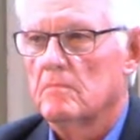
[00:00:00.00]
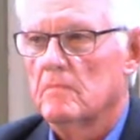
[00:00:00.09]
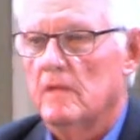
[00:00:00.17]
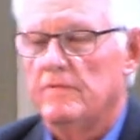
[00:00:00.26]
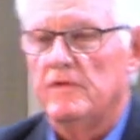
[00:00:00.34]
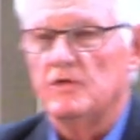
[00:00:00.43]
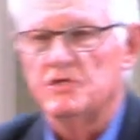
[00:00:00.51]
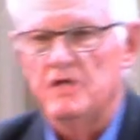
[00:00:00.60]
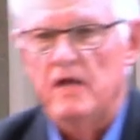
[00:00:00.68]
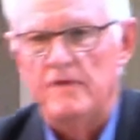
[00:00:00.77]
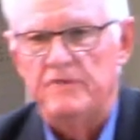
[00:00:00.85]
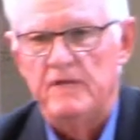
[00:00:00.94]
There's
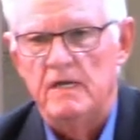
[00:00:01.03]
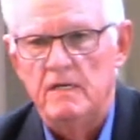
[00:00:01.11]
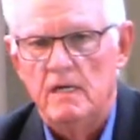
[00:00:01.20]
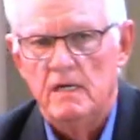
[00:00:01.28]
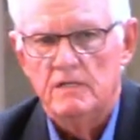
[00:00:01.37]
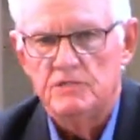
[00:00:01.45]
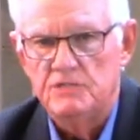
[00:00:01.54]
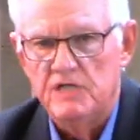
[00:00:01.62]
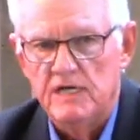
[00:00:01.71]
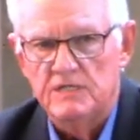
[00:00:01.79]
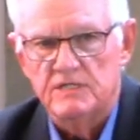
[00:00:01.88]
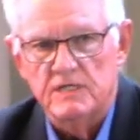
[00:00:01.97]
nothing
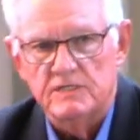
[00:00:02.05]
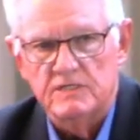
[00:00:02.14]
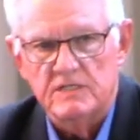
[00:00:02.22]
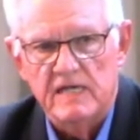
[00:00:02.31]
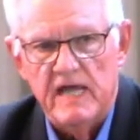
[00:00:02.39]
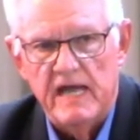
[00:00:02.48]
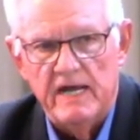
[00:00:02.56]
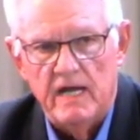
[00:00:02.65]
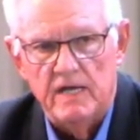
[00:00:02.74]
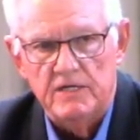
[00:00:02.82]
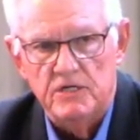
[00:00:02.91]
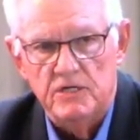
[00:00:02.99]
Jesus
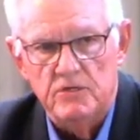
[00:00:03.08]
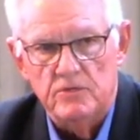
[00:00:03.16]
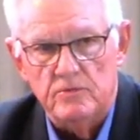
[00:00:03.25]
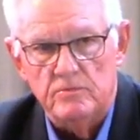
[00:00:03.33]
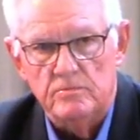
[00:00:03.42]
cannot do.